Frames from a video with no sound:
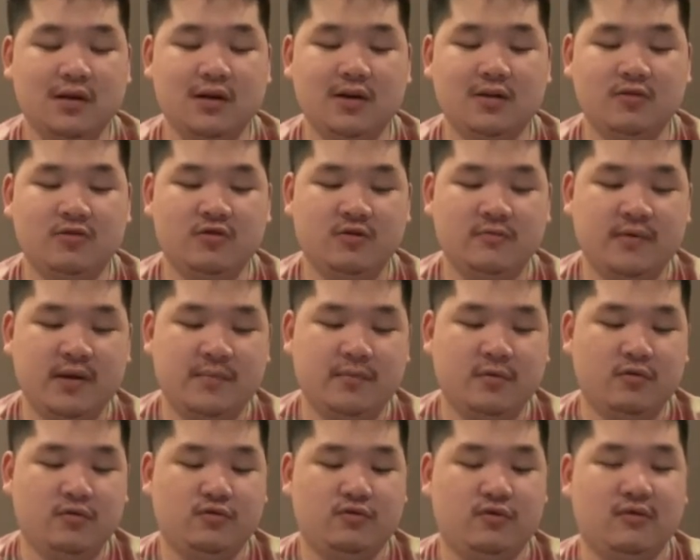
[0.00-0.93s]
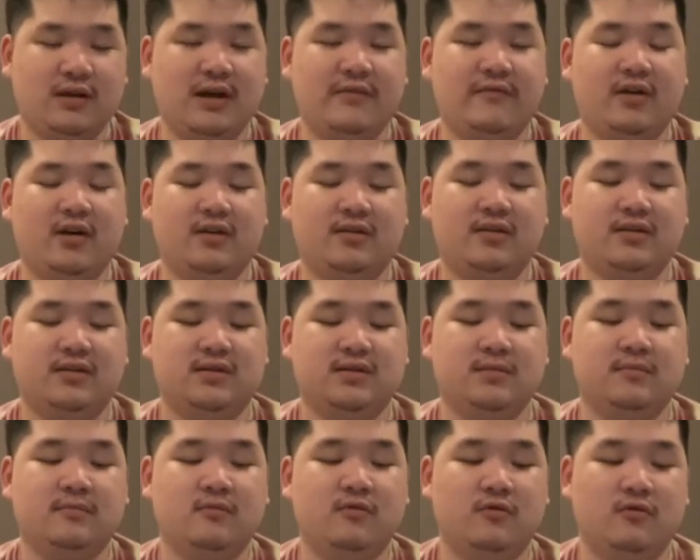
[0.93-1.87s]
And to the people who don't have
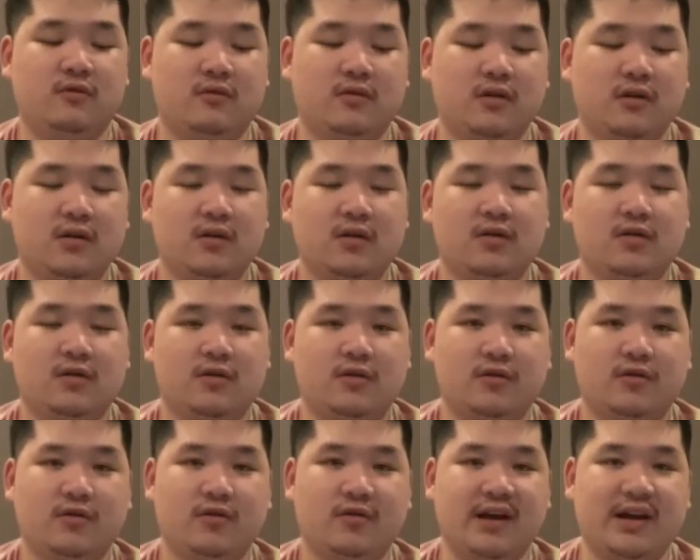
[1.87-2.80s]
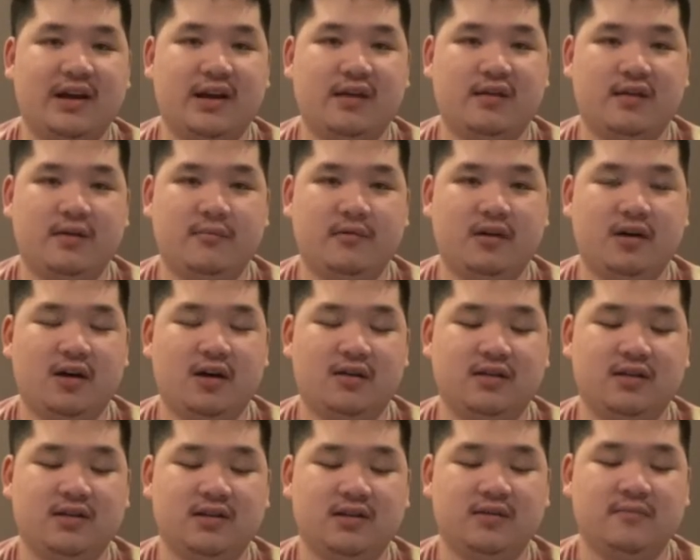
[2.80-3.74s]
autism or don't know anything about
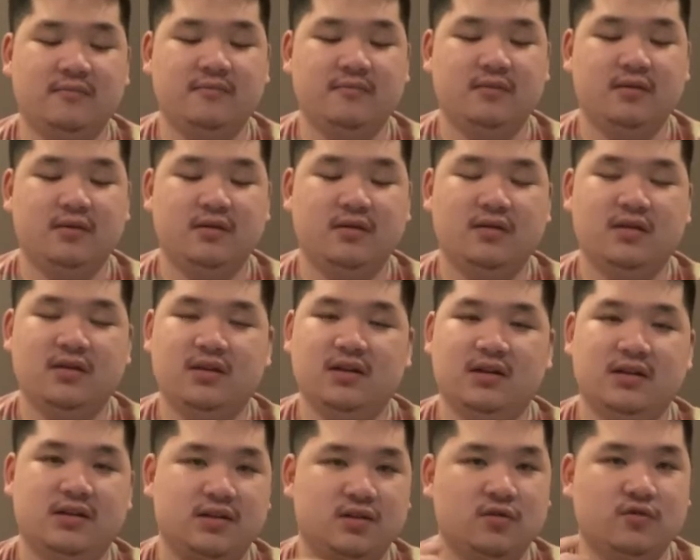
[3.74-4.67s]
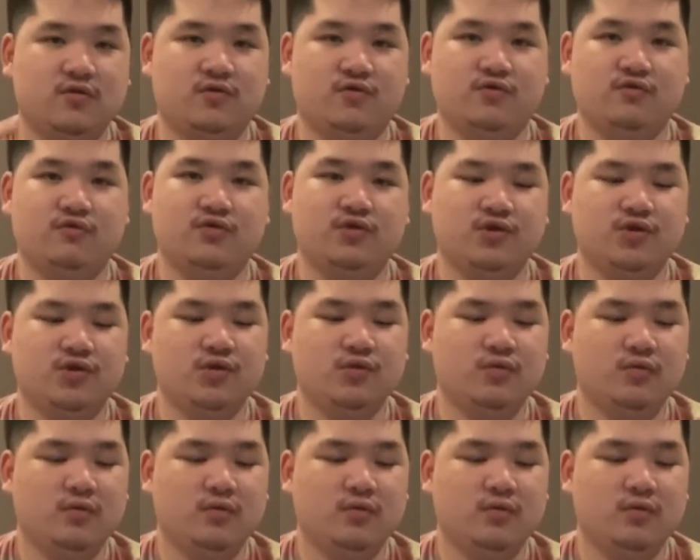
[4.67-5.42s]
autism, it's so crucial.